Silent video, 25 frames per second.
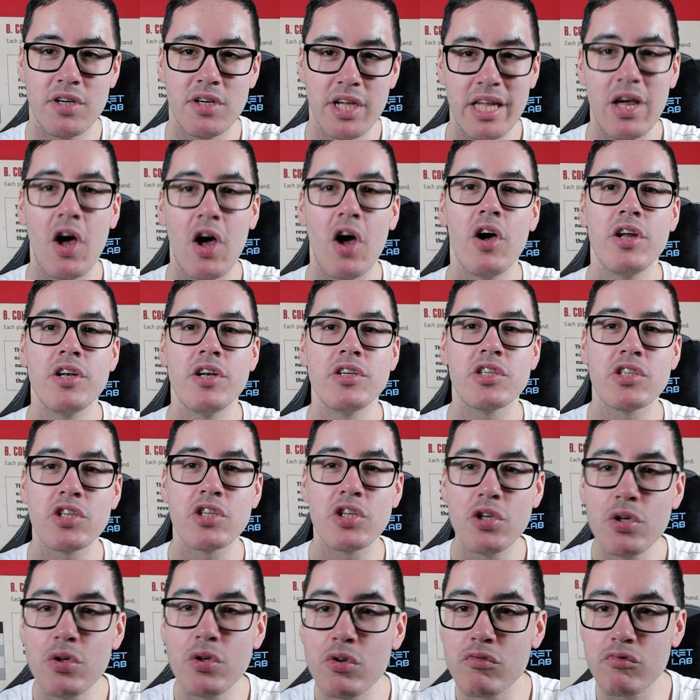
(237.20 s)
earns
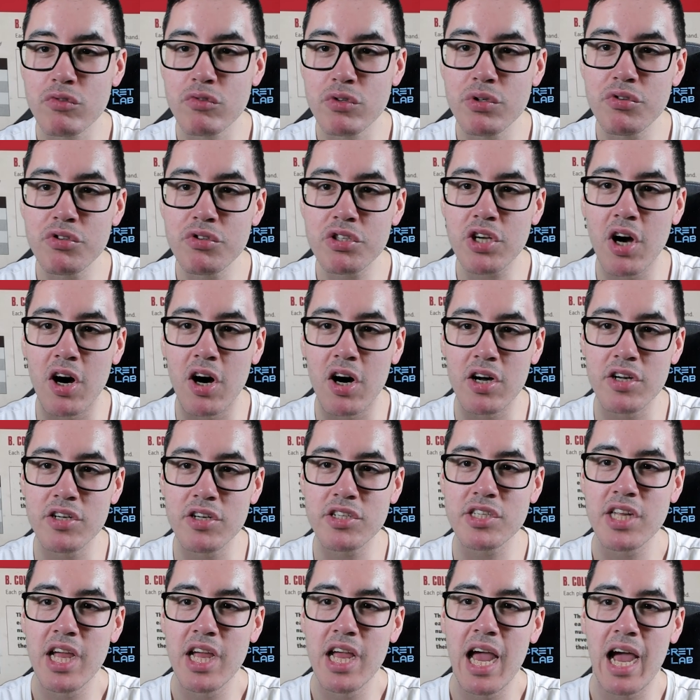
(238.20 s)
2 ruse
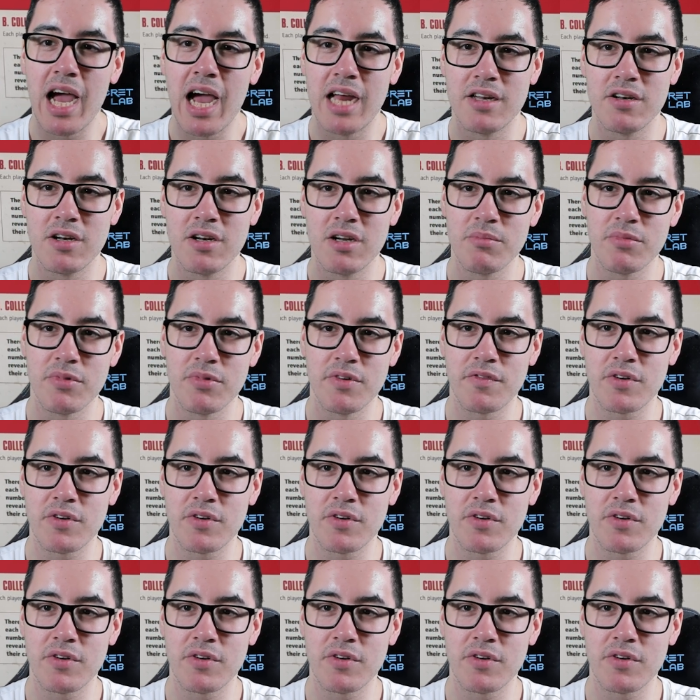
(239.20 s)
cards and a number of